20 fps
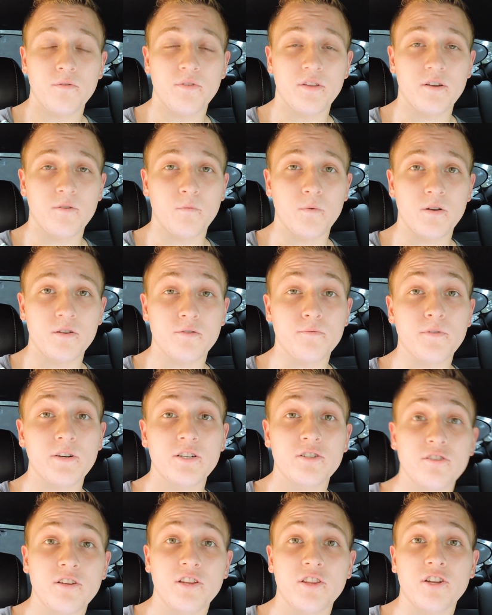that was
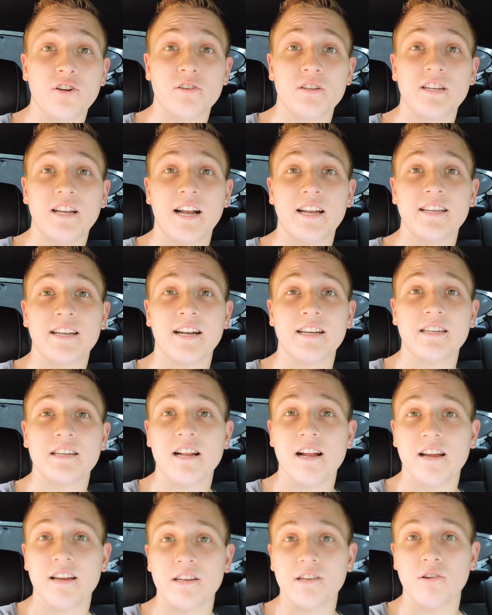originally
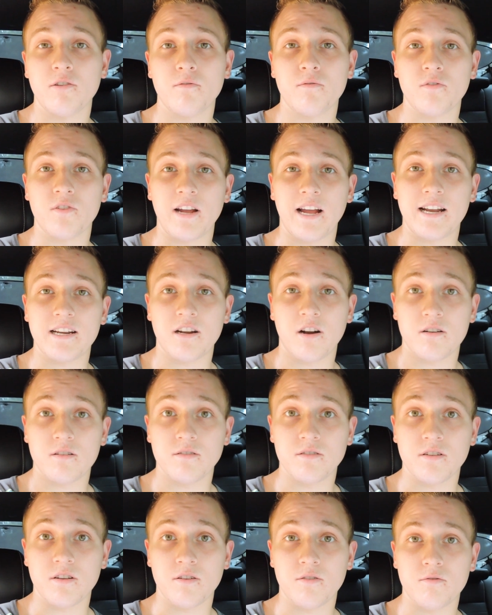$39.99 over at
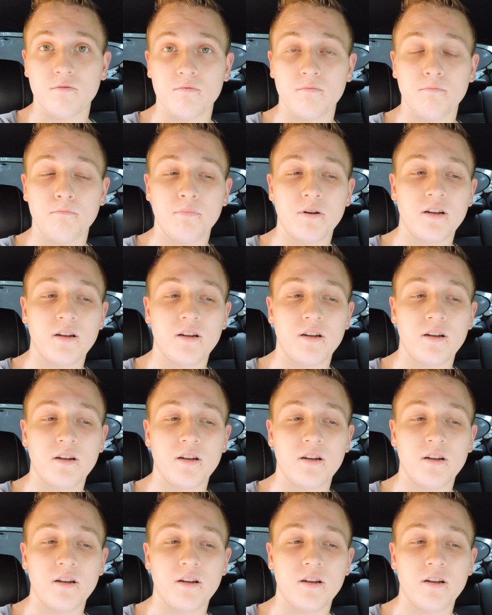AutoZone,